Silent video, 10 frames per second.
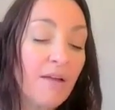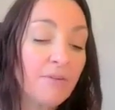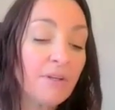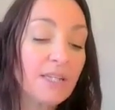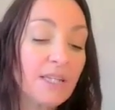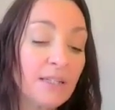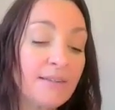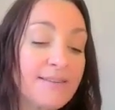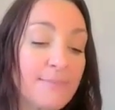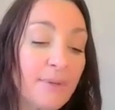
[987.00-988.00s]
Everything
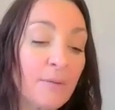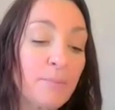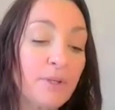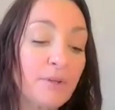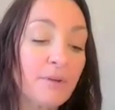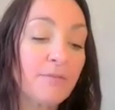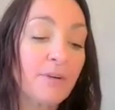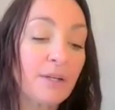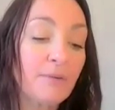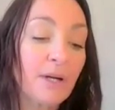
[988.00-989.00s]
that's being
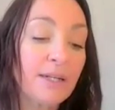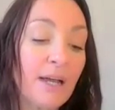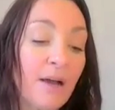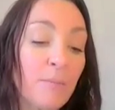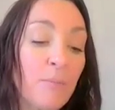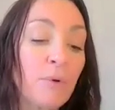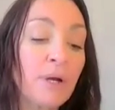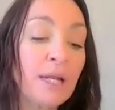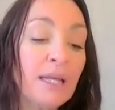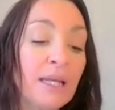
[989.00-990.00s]
purified right now,
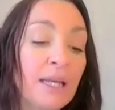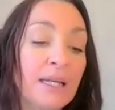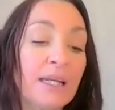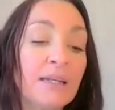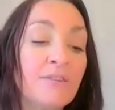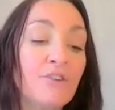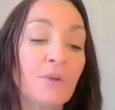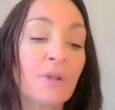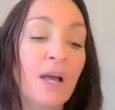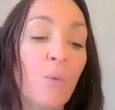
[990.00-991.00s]
bringing it
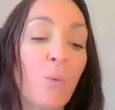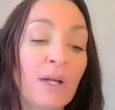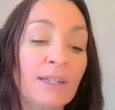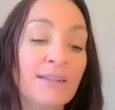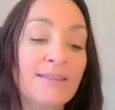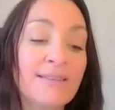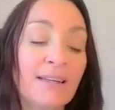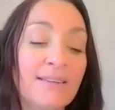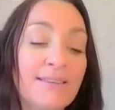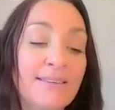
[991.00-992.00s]
into that oneness,
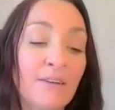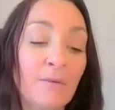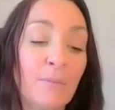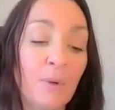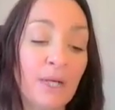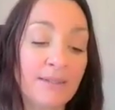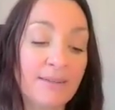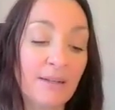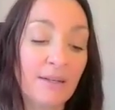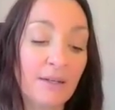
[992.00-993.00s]
that still point.